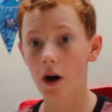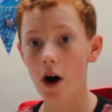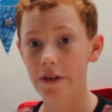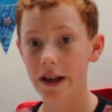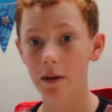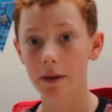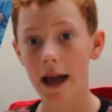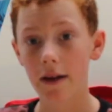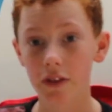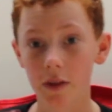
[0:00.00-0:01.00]
over here we
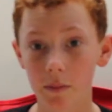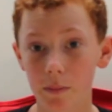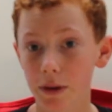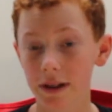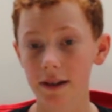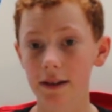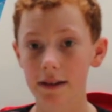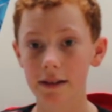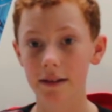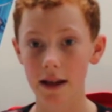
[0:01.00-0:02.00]
have some
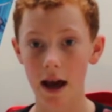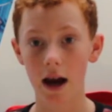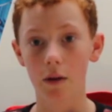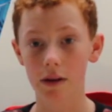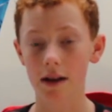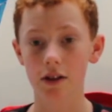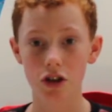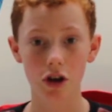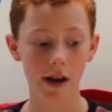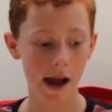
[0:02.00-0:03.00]
presents that I would like to
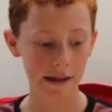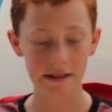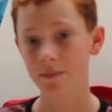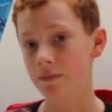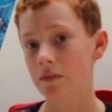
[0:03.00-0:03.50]
show you guys.